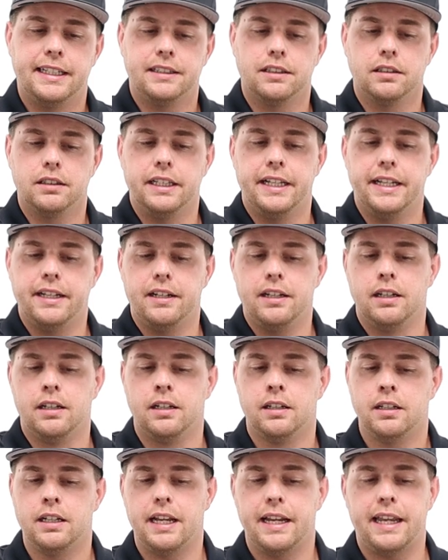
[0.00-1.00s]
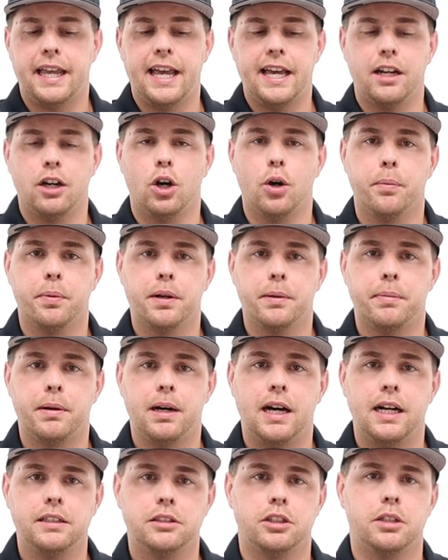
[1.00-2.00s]
hit the lid, it can't open a
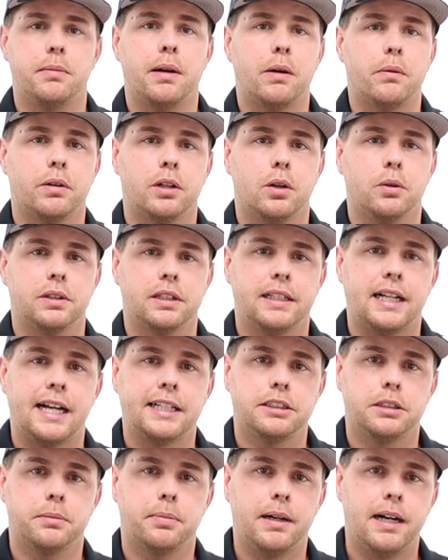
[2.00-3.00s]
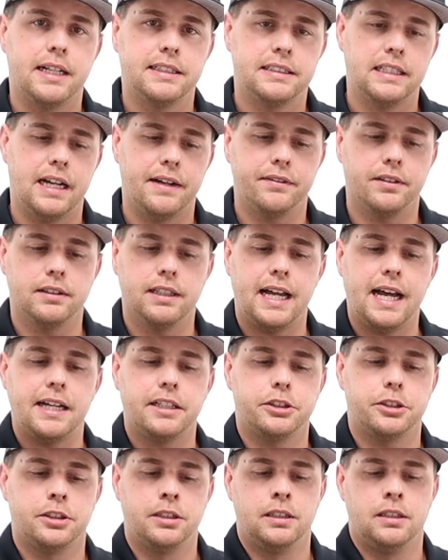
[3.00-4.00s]
pod, so you might want to go with the nicer pods that have the
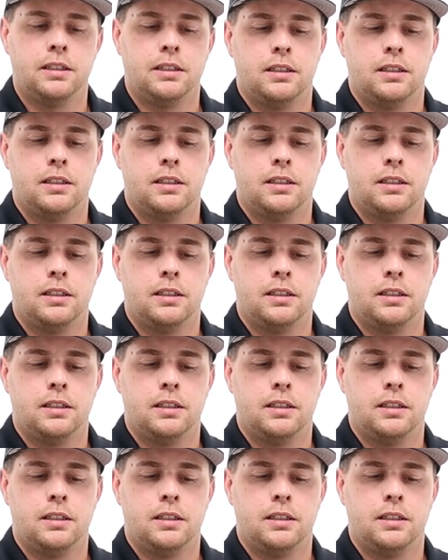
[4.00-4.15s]
latch